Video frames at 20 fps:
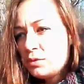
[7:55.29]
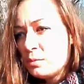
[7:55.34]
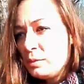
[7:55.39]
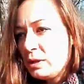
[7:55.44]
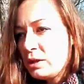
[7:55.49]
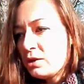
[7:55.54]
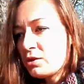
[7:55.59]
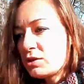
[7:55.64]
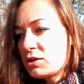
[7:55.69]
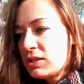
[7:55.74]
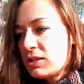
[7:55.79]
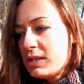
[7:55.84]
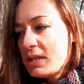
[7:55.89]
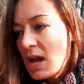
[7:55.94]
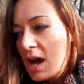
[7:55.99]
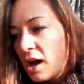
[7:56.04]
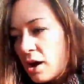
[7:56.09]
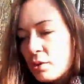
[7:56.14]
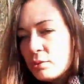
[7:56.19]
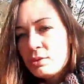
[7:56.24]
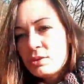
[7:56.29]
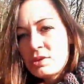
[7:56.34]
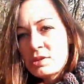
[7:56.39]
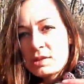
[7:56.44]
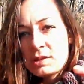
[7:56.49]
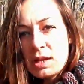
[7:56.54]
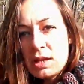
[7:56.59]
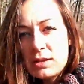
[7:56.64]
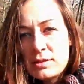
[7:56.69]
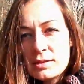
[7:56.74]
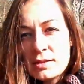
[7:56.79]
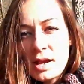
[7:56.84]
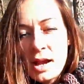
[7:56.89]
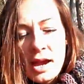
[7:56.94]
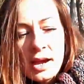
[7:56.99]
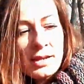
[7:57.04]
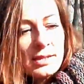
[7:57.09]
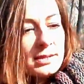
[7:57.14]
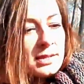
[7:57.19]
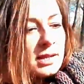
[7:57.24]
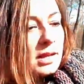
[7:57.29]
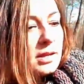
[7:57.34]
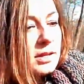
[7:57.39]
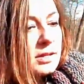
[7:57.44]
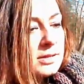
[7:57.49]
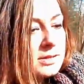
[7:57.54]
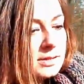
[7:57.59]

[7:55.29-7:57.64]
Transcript: because now the sales guys can